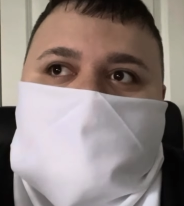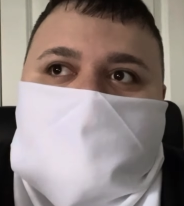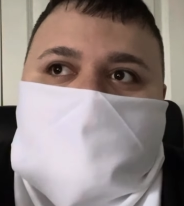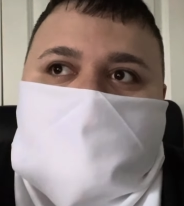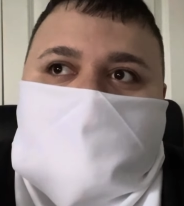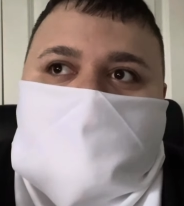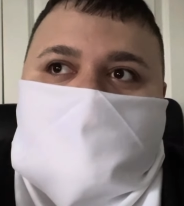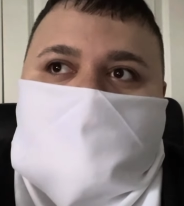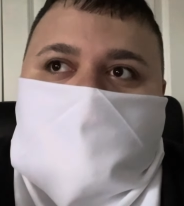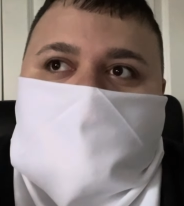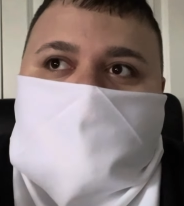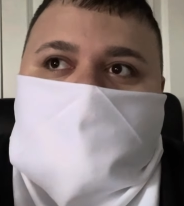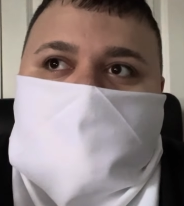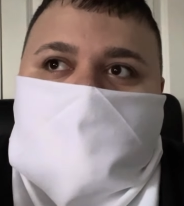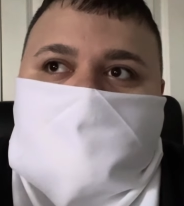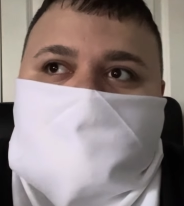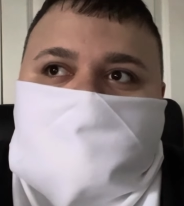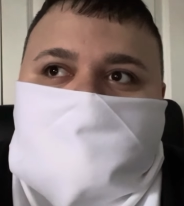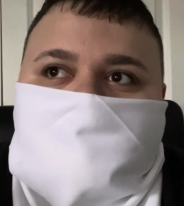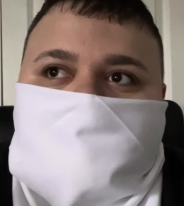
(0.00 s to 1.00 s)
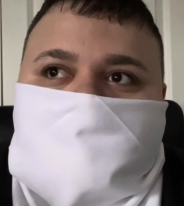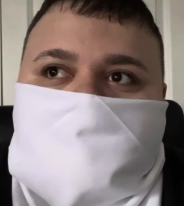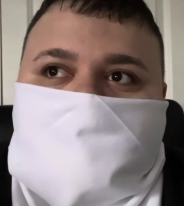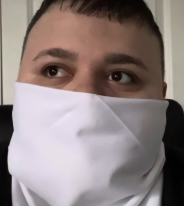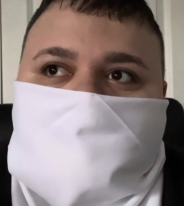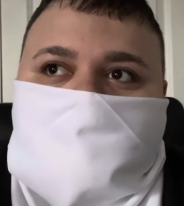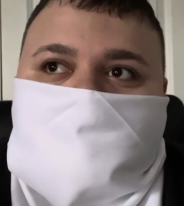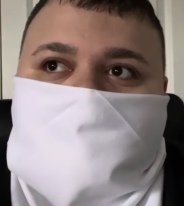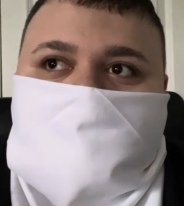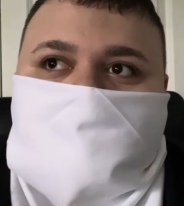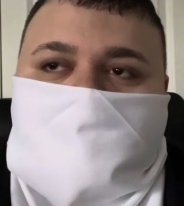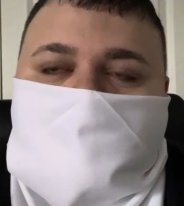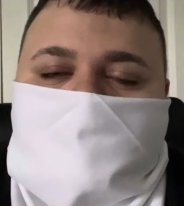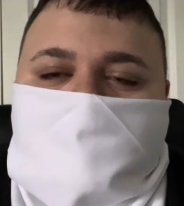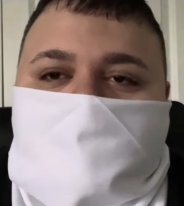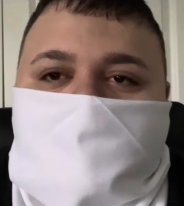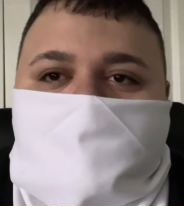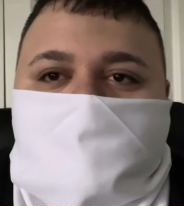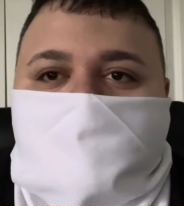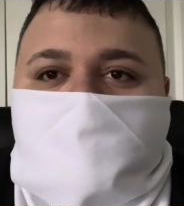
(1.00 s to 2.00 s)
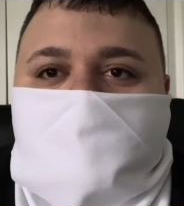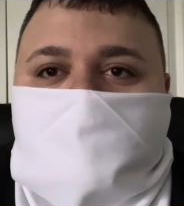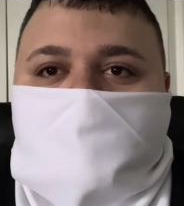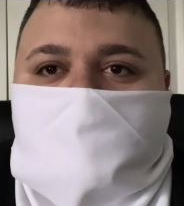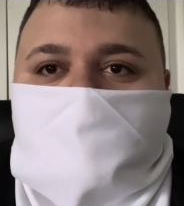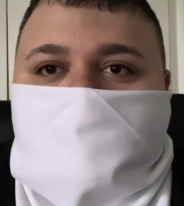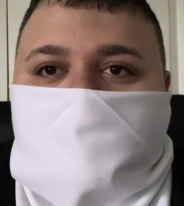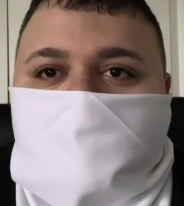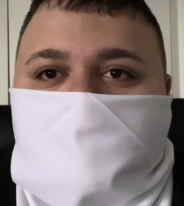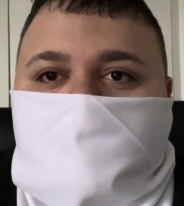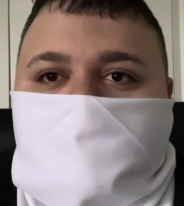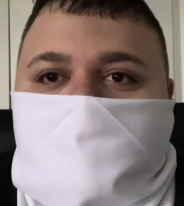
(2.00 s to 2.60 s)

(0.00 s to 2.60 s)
um, but this one, he's